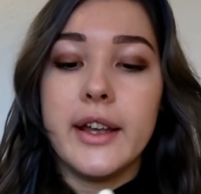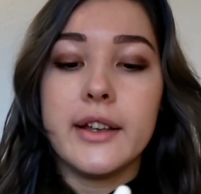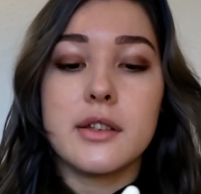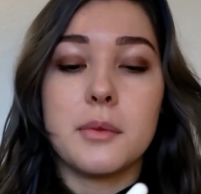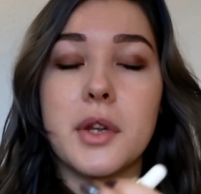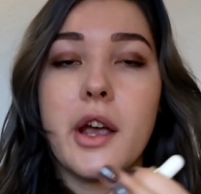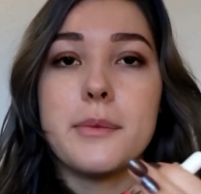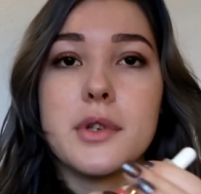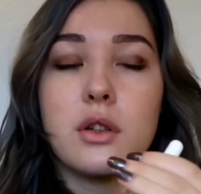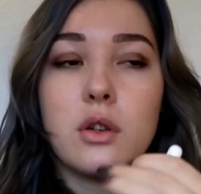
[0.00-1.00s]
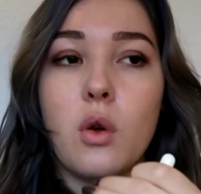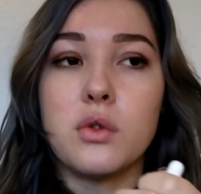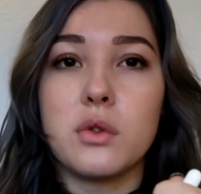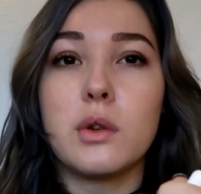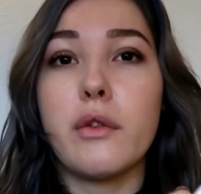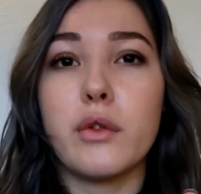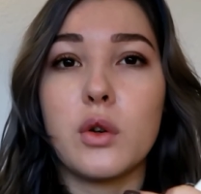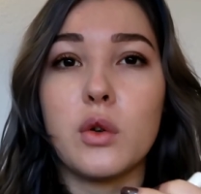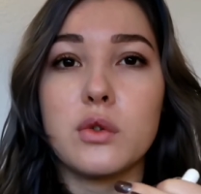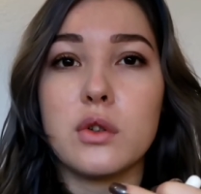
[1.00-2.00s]
Sometimes it's also
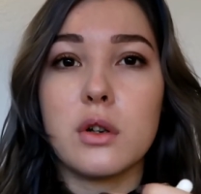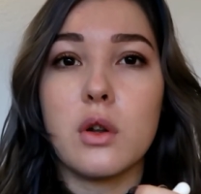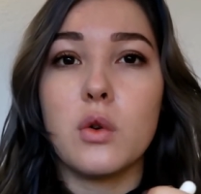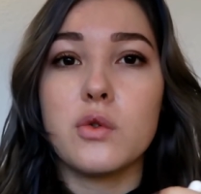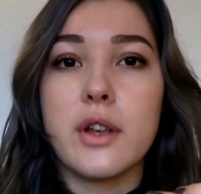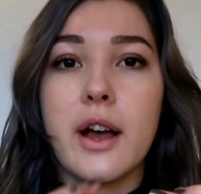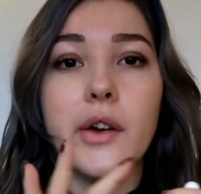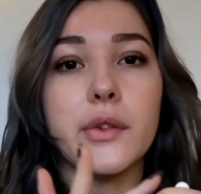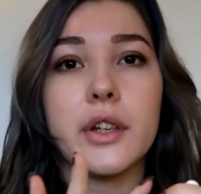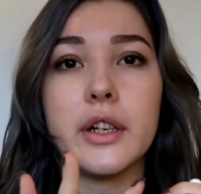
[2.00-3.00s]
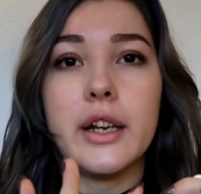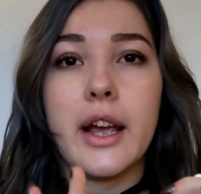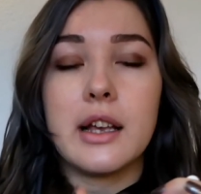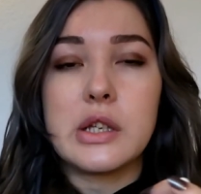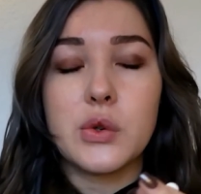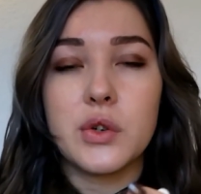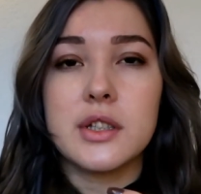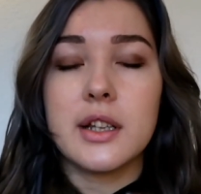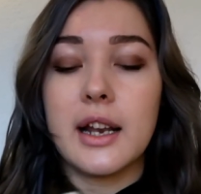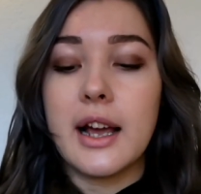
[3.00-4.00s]
difficult to close after it has
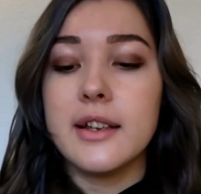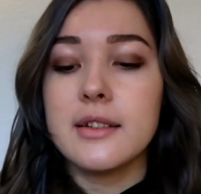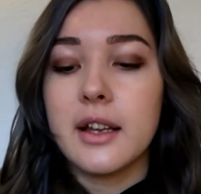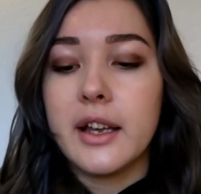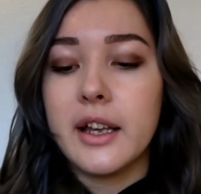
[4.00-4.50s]
crystallized.